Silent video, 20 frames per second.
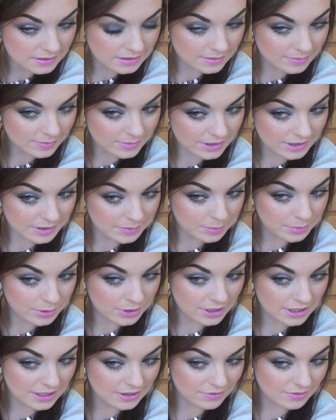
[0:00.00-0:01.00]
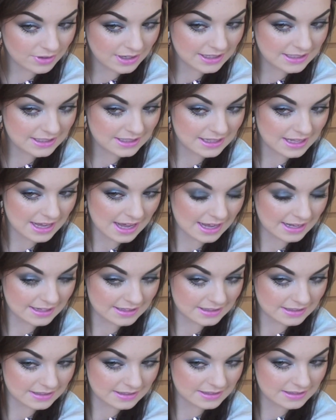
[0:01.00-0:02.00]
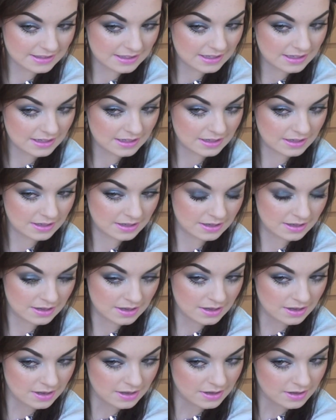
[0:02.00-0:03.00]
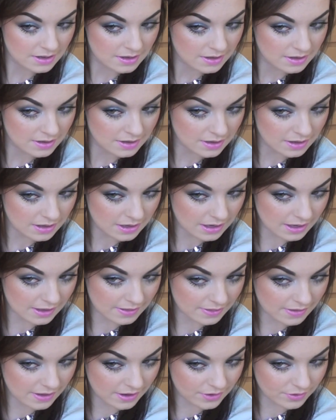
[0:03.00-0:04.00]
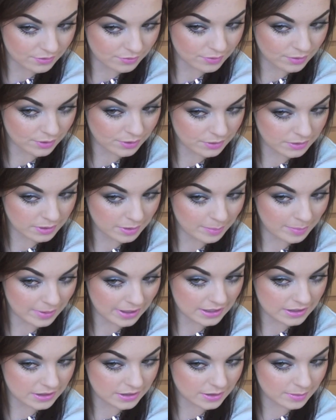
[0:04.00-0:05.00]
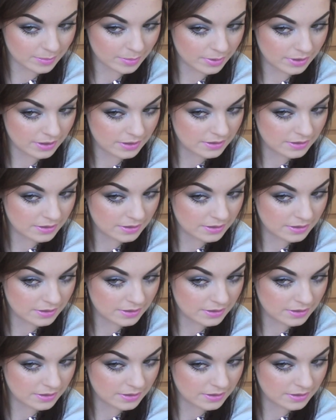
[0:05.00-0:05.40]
I'm going to pull it right to the ends and then roll back up